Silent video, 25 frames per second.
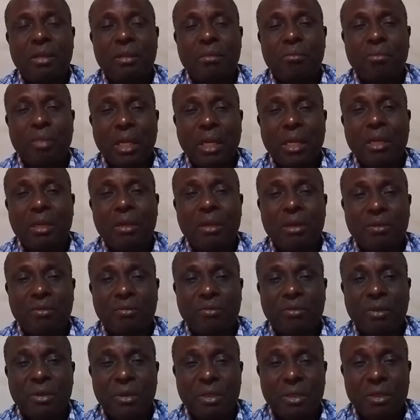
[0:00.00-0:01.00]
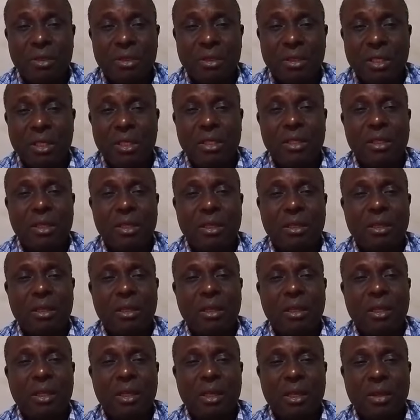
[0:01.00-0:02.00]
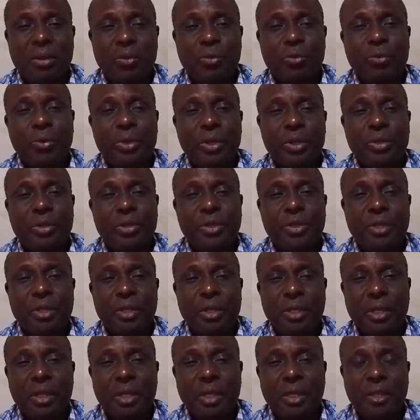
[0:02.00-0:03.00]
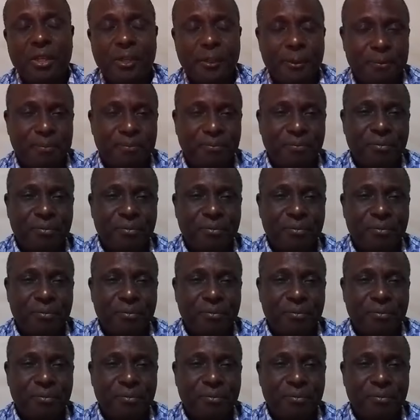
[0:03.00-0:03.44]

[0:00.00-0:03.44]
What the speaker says: by God for the season in which he